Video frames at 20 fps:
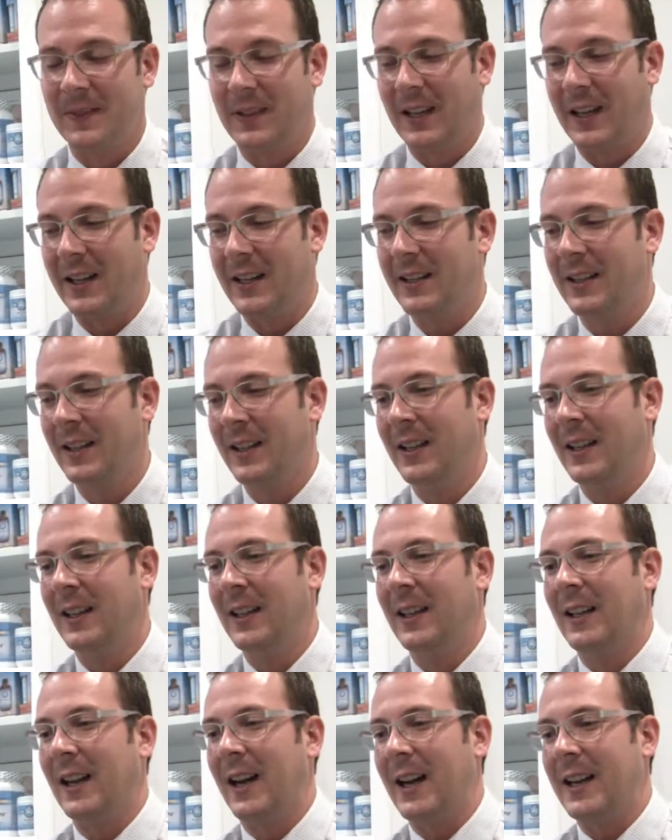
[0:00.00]
Okay,
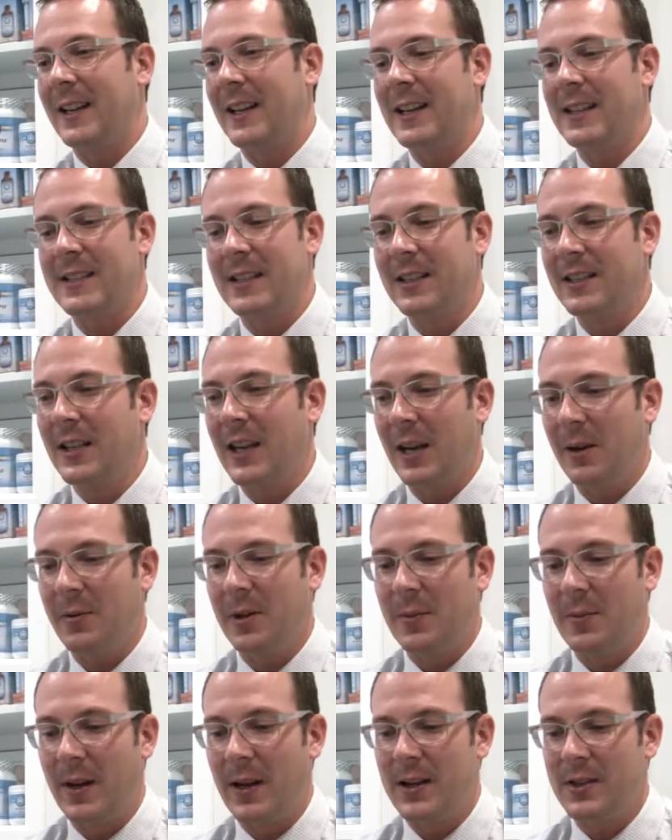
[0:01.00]
I can't tell you how
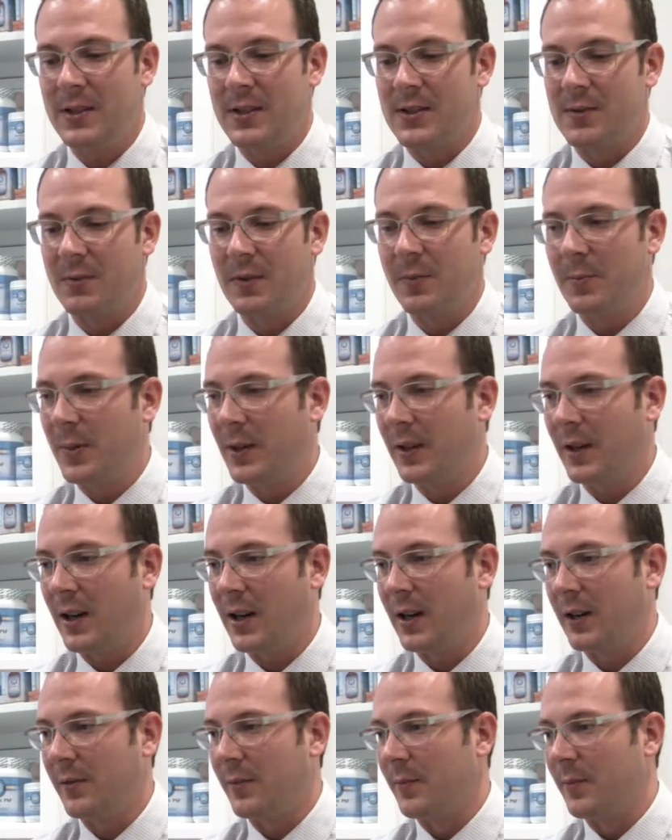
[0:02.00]
many patients we've put
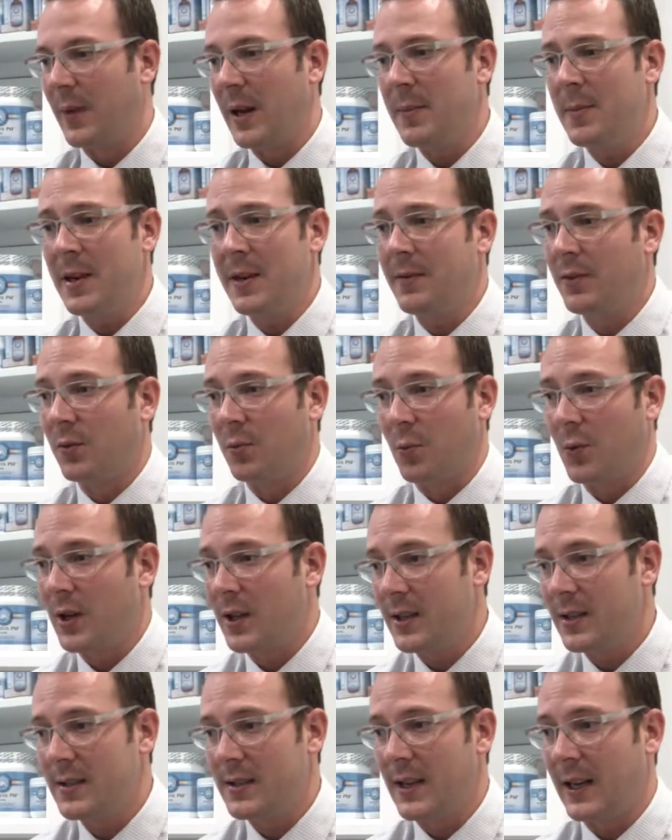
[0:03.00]
on maybe even
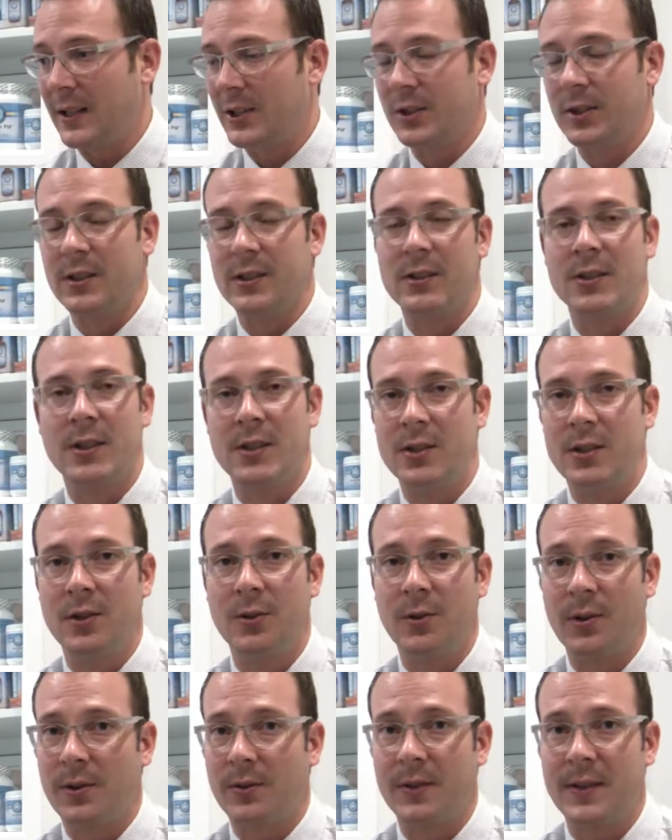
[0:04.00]
one session to
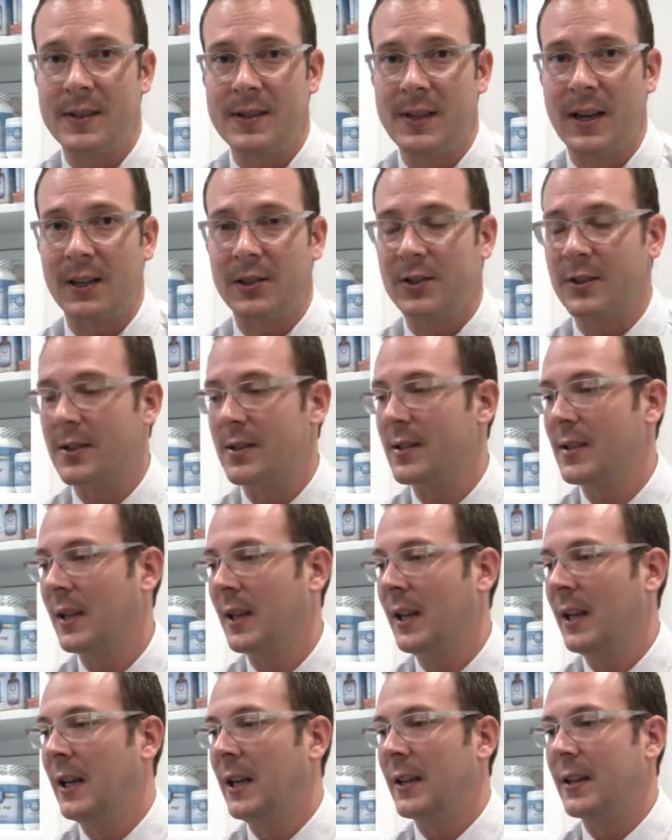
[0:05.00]
2 or 3 sessions
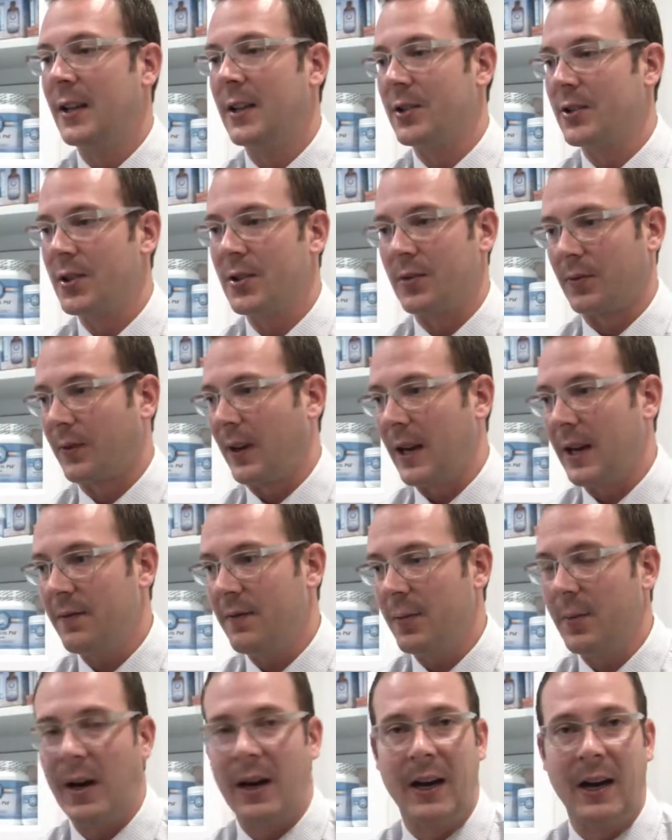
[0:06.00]
that just
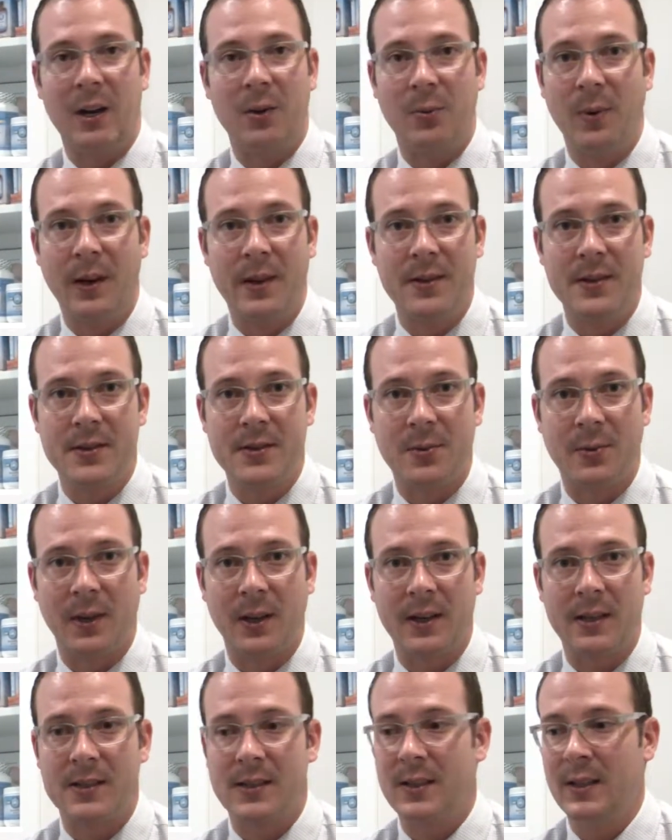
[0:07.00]
rave about how well this
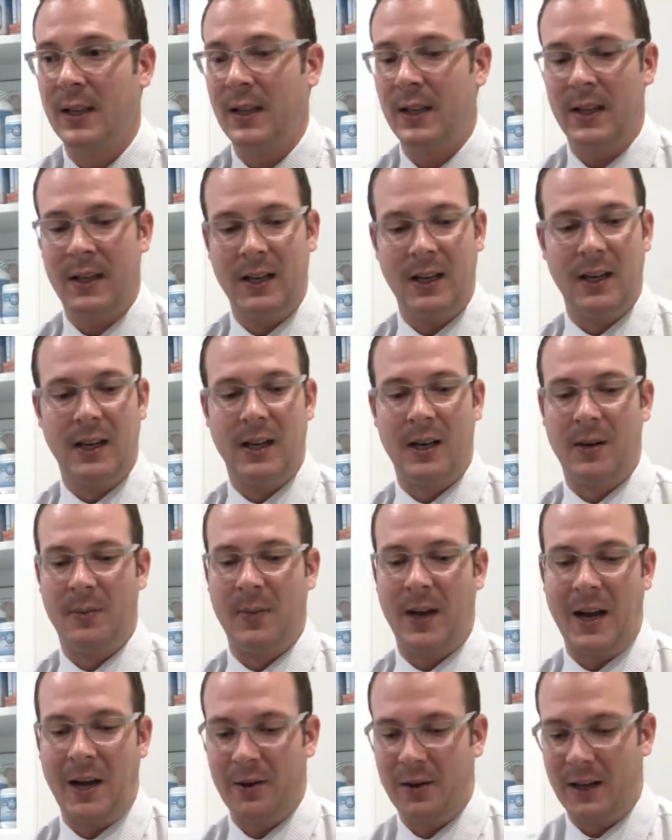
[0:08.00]
works,
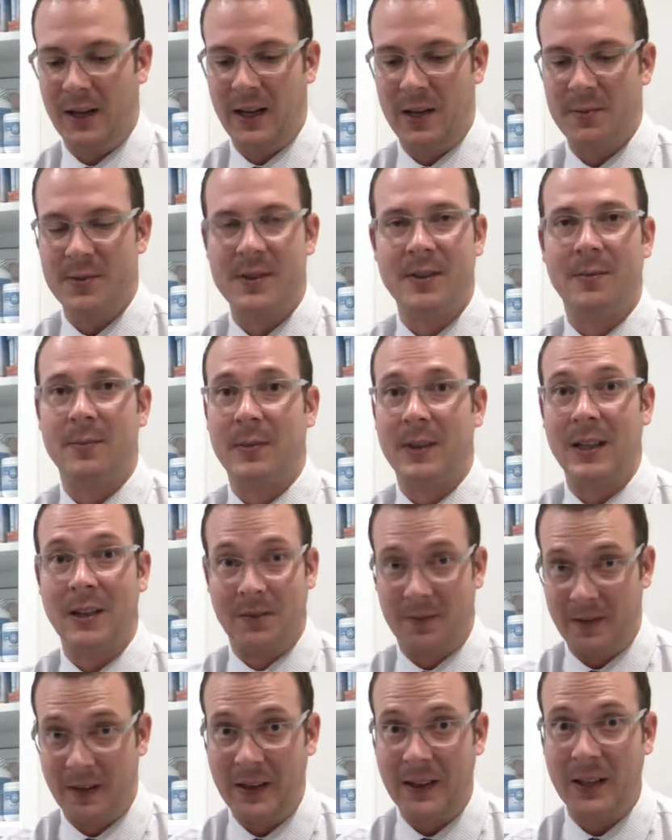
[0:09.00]
how it helps them
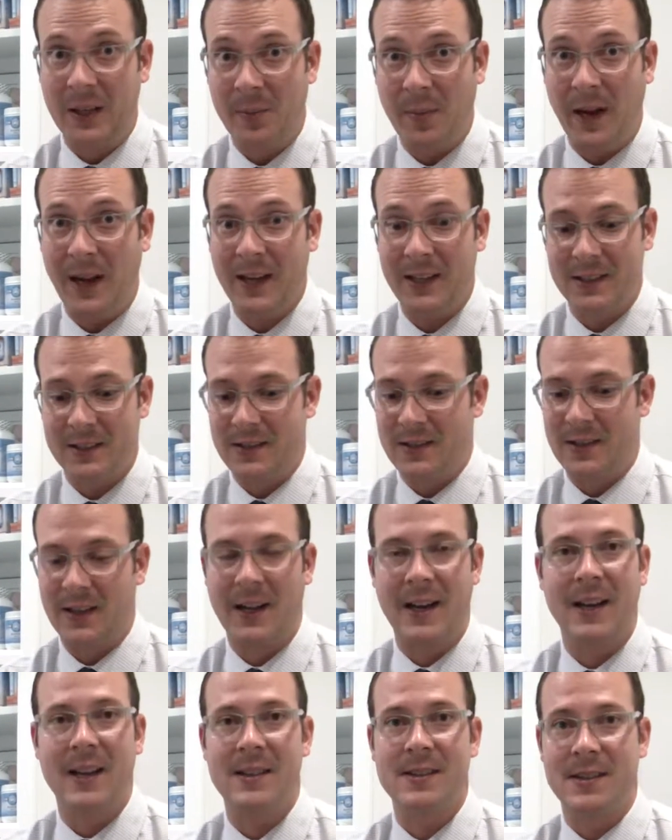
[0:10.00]
get feeling back into their
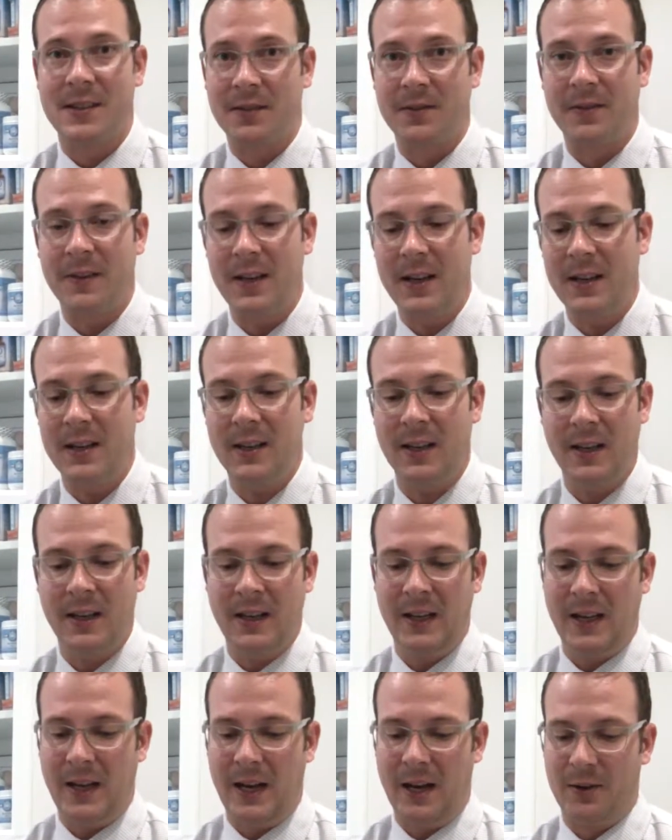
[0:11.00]
hands, their feet,
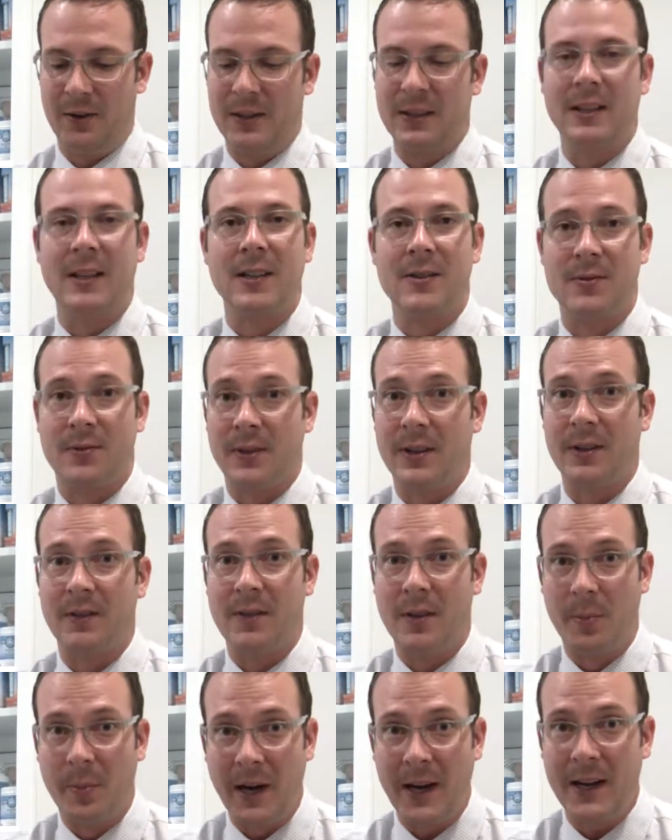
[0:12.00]
how it gets rid
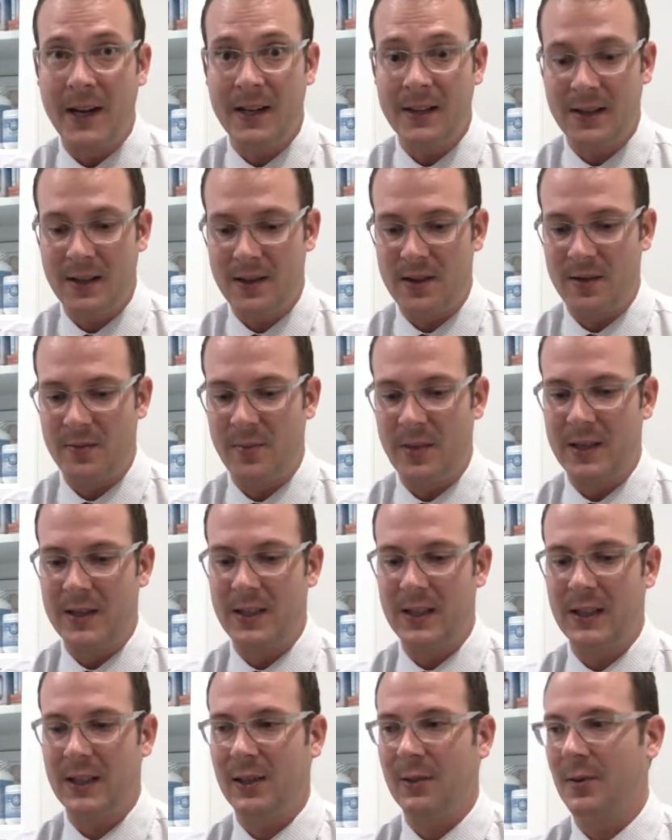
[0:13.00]
of the pain that they've been
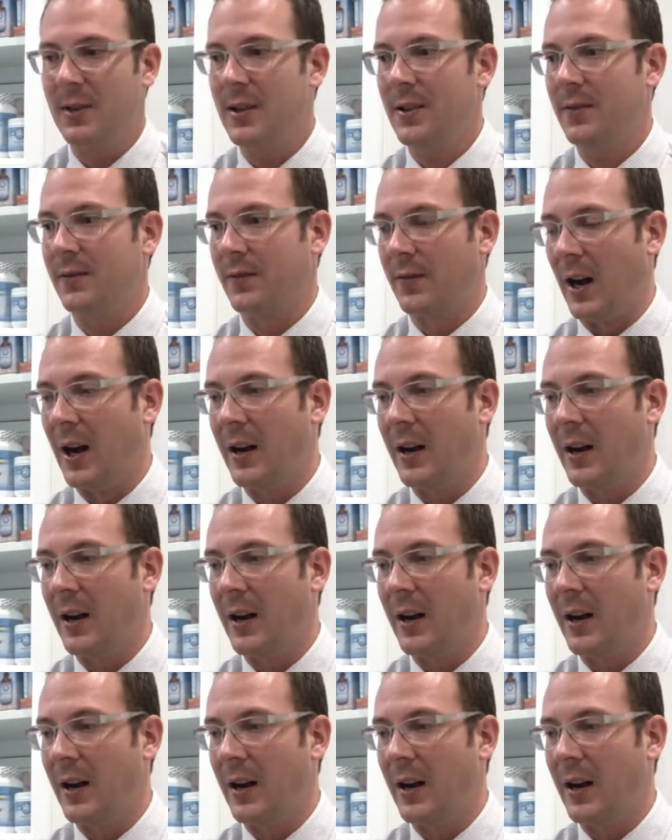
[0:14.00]
dealing with